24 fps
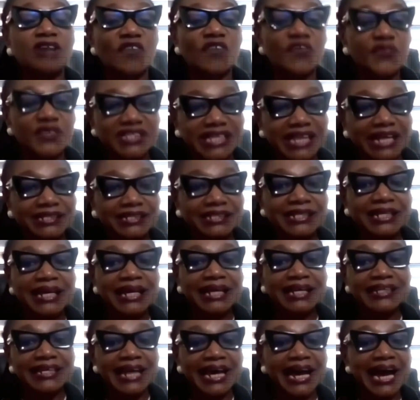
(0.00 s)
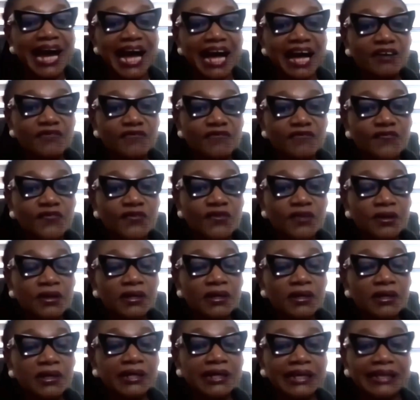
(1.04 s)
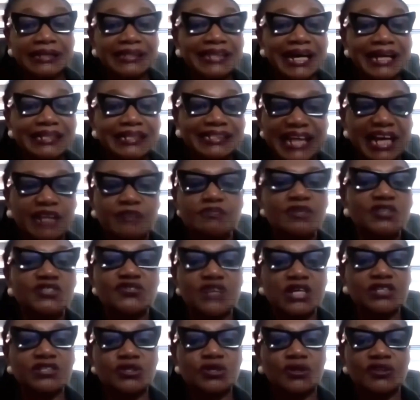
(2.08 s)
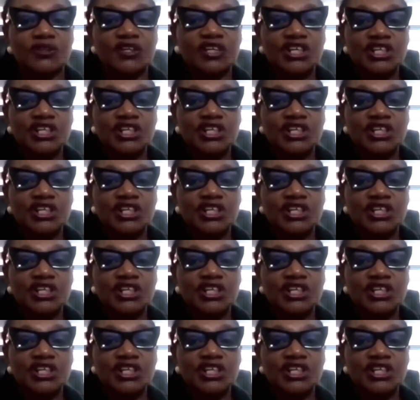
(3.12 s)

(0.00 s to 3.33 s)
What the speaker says: officers they have in that their administration.